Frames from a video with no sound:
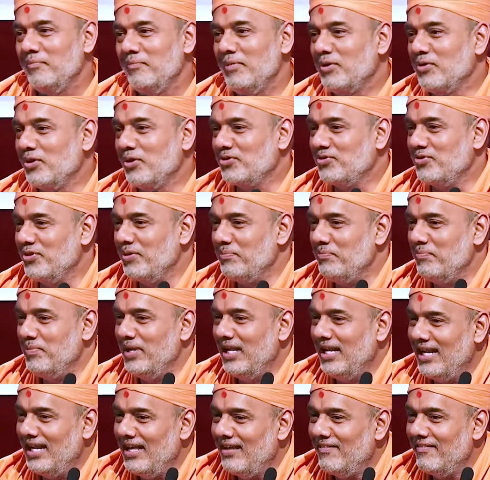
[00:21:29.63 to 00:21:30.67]
Because we
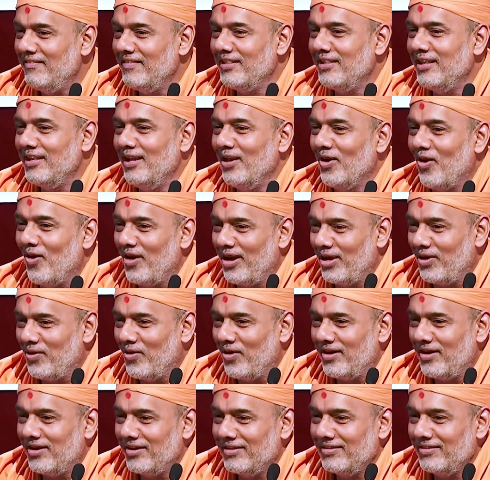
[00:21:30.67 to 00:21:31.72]
believe in the law and
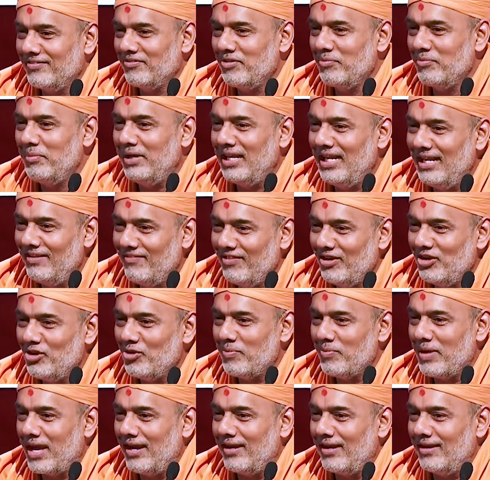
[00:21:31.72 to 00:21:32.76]
order, we believe in
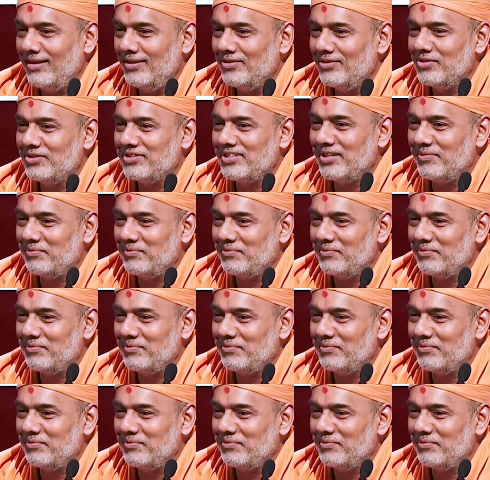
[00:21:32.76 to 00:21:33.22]
humanity, so